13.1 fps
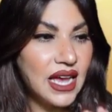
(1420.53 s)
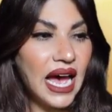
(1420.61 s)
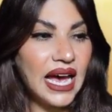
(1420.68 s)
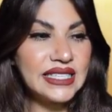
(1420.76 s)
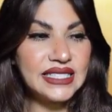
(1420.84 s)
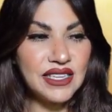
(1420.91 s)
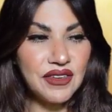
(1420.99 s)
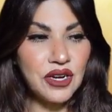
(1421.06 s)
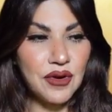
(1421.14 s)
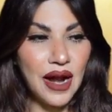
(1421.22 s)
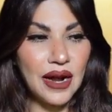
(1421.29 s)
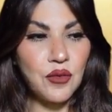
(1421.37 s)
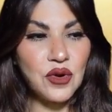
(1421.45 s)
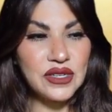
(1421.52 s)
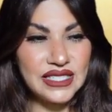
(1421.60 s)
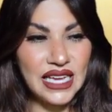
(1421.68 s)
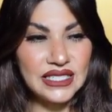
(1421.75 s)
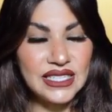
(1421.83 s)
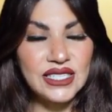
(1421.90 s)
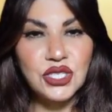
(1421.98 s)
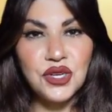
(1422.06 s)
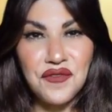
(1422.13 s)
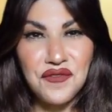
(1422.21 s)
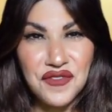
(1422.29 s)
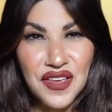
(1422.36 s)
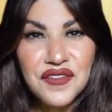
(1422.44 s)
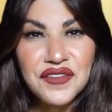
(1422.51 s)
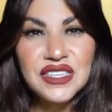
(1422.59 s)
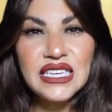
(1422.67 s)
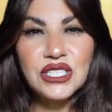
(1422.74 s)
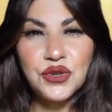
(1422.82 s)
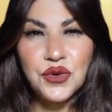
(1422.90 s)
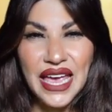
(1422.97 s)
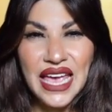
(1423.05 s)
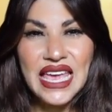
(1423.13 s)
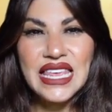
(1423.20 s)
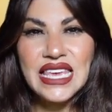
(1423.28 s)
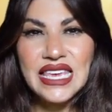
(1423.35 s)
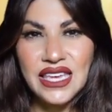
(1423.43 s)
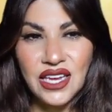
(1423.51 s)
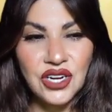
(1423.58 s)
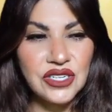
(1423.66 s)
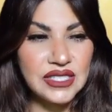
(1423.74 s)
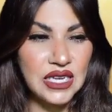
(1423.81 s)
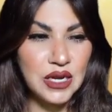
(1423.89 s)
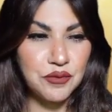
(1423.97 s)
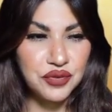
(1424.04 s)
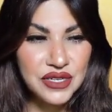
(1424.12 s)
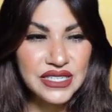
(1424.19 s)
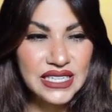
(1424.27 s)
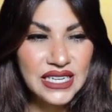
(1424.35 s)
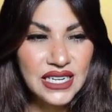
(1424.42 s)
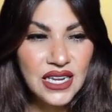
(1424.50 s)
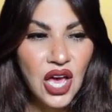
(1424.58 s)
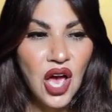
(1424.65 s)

As Stephen Grant was sentenced to fifty to eighty years in prison